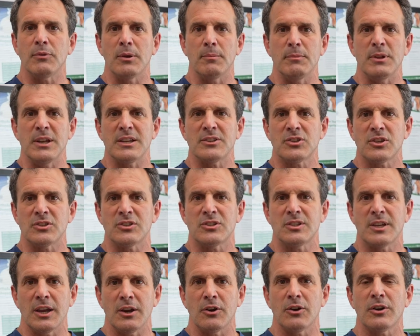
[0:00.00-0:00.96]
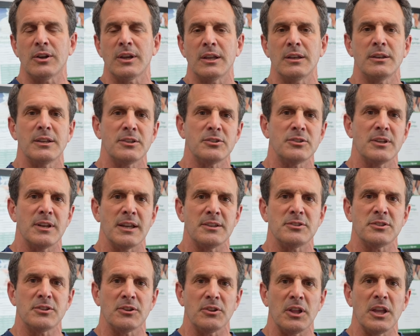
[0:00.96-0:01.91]
The meniscus tear doesn't
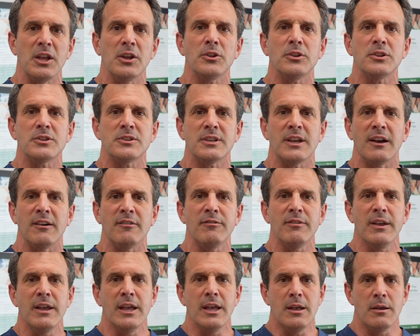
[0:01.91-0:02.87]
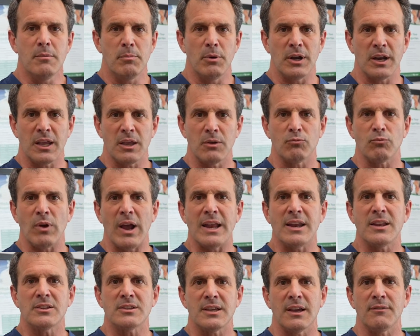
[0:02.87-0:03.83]
necessarily heal itself, but it can right
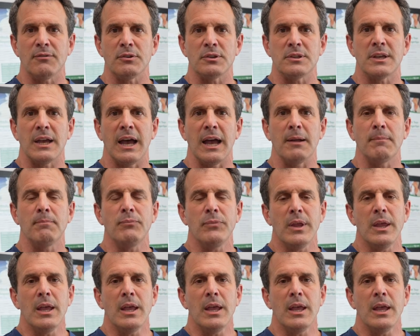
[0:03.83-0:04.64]
itself with time.